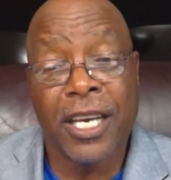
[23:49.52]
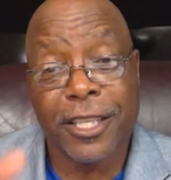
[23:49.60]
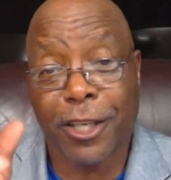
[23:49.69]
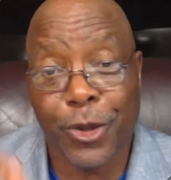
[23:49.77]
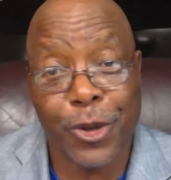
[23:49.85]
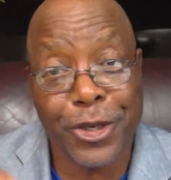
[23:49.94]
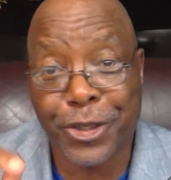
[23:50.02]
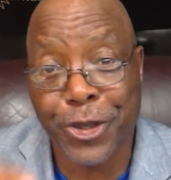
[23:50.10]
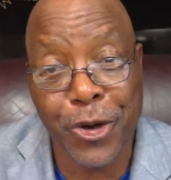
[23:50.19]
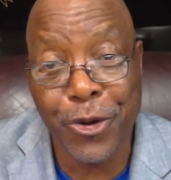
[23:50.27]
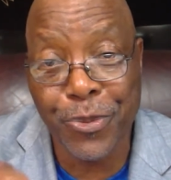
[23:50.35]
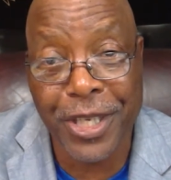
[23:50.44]
The Lord
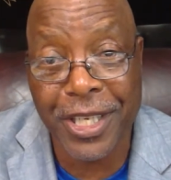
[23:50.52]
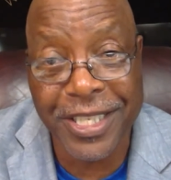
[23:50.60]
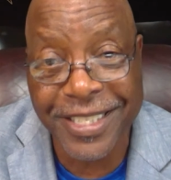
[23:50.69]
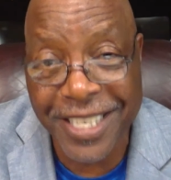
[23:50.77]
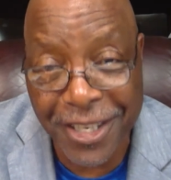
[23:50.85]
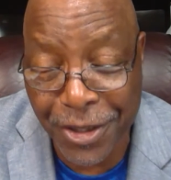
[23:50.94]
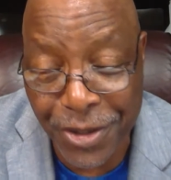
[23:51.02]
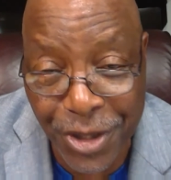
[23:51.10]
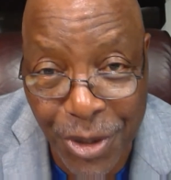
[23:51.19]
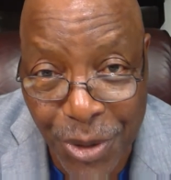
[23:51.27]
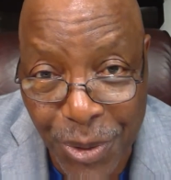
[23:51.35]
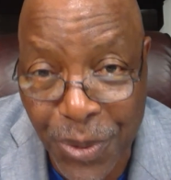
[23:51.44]
told me to tell
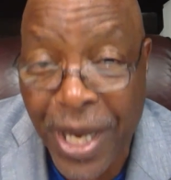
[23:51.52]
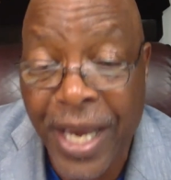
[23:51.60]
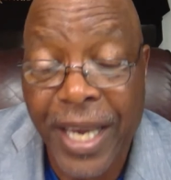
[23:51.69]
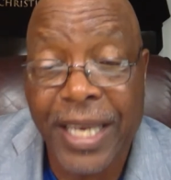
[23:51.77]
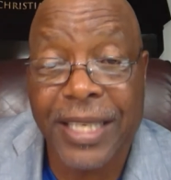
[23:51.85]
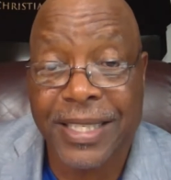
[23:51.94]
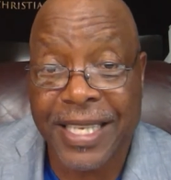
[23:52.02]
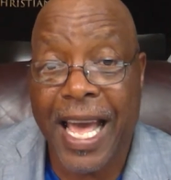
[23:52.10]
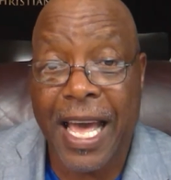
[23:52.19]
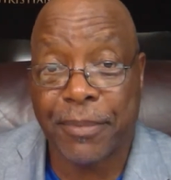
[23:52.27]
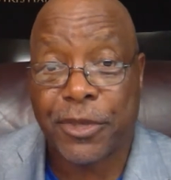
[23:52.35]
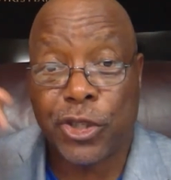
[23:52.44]
you it's
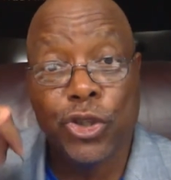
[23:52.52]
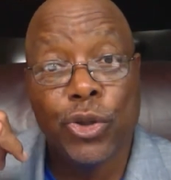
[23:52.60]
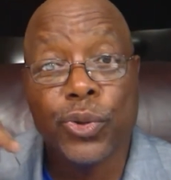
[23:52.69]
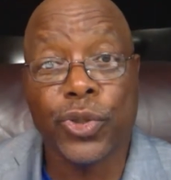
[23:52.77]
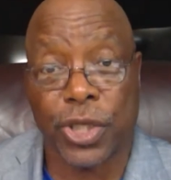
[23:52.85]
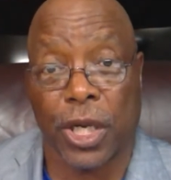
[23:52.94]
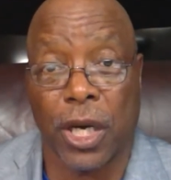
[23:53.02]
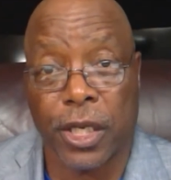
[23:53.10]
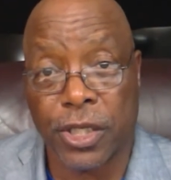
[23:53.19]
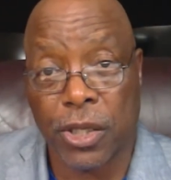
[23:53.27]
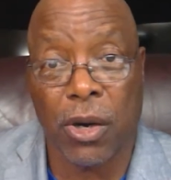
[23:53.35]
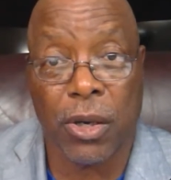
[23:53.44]
time to you start
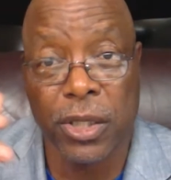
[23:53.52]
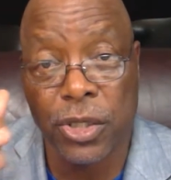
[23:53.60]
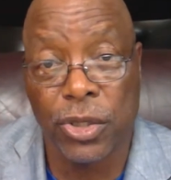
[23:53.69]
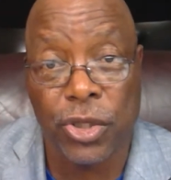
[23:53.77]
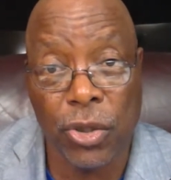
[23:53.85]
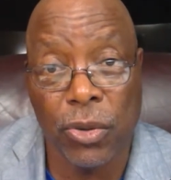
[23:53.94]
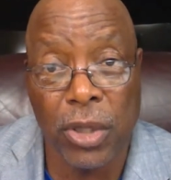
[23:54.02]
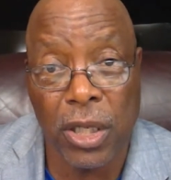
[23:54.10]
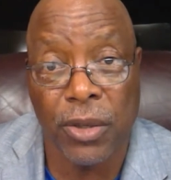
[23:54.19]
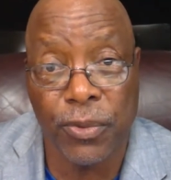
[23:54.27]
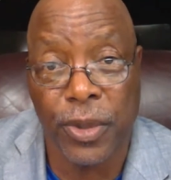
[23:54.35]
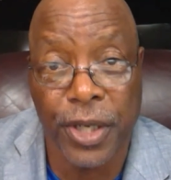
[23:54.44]
talking to your
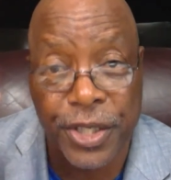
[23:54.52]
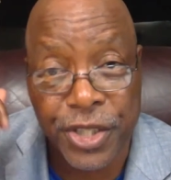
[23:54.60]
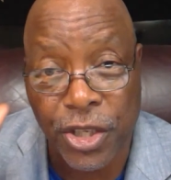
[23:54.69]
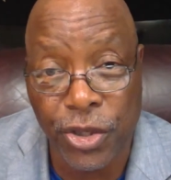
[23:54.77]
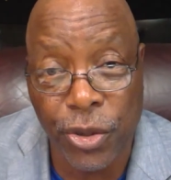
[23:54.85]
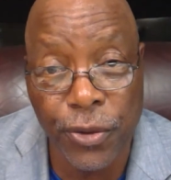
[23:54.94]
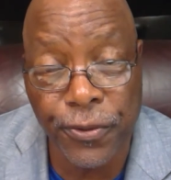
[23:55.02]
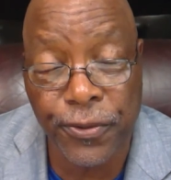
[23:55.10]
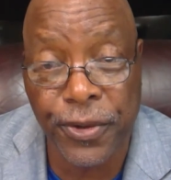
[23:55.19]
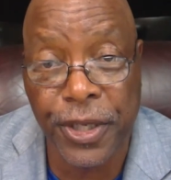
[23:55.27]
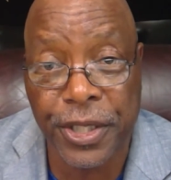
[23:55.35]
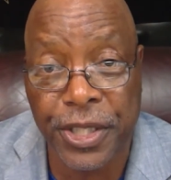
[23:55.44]
loved ones and your
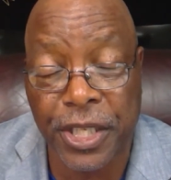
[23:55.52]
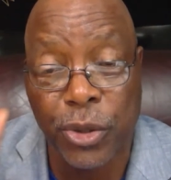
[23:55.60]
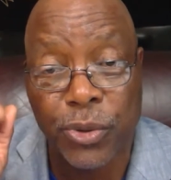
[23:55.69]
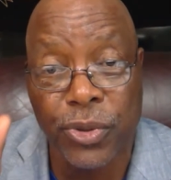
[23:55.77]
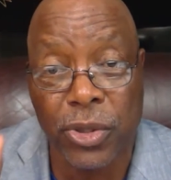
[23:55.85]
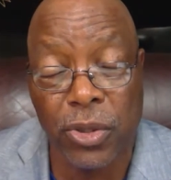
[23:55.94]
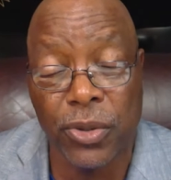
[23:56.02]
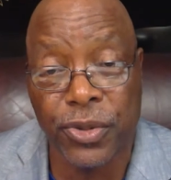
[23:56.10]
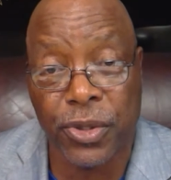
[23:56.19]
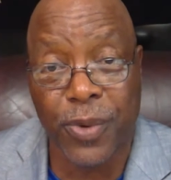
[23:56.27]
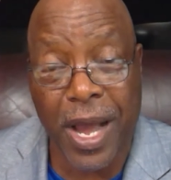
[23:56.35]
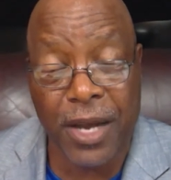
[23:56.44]
friends and those close
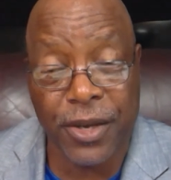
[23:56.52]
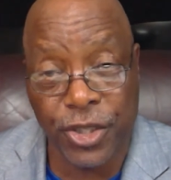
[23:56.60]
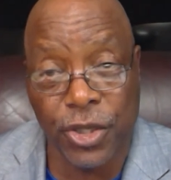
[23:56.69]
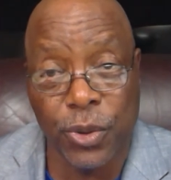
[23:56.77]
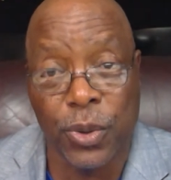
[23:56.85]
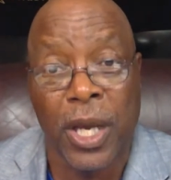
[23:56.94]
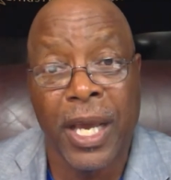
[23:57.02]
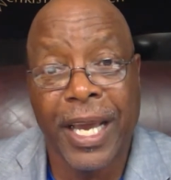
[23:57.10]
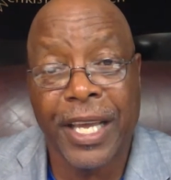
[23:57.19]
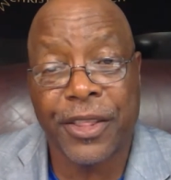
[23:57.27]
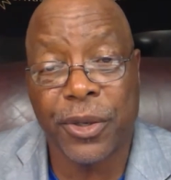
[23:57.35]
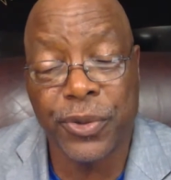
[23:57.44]
around you
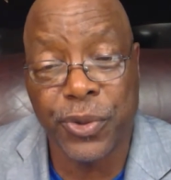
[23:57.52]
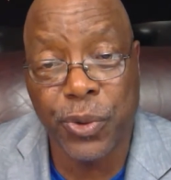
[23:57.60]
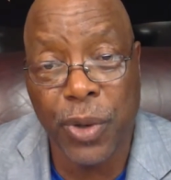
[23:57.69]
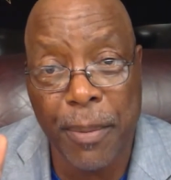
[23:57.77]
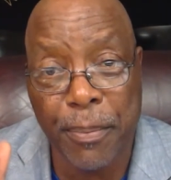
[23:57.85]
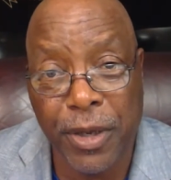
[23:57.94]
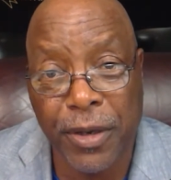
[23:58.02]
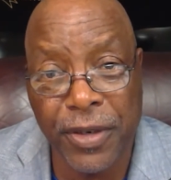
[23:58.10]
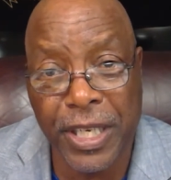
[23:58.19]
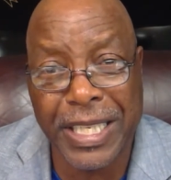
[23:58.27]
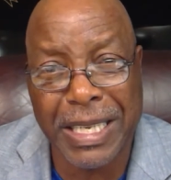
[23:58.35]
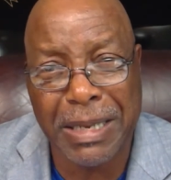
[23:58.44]
and those who are
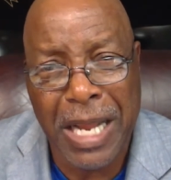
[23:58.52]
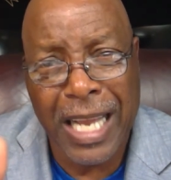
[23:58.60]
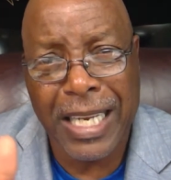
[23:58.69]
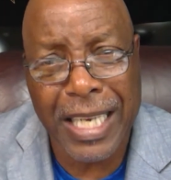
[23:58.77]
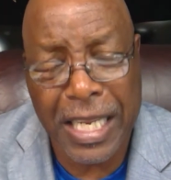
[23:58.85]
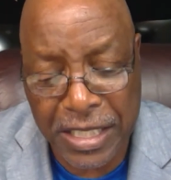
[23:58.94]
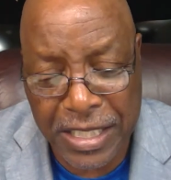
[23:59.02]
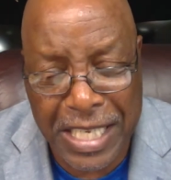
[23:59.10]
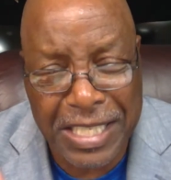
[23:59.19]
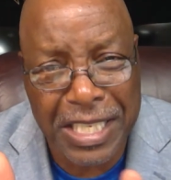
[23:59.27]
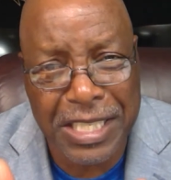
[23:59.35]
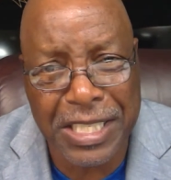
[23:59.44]
ambivalent, and
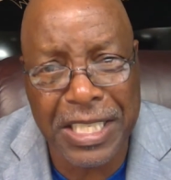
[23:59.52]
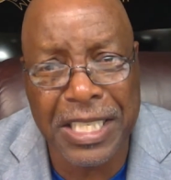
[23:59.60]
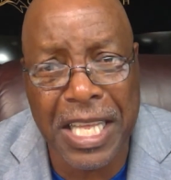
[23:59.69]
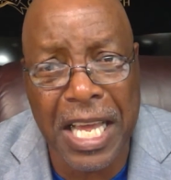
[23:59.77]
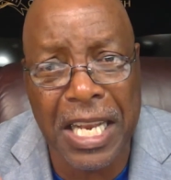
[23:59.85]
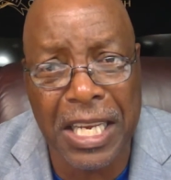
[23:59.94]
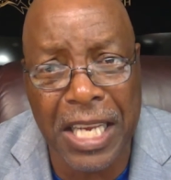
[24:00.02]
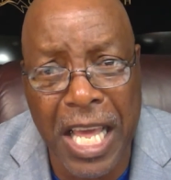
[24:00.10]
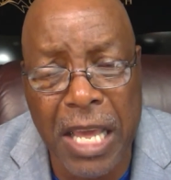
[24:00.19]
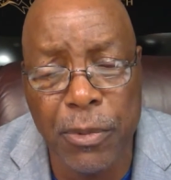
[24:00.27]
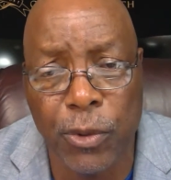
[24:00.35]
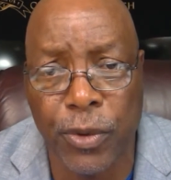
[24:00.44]
just sit there and
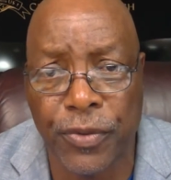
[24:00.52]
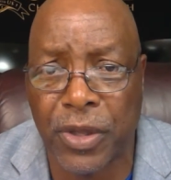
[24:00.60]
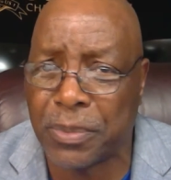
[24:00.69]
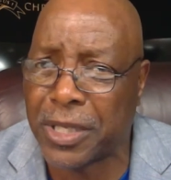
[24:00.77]
labor with them.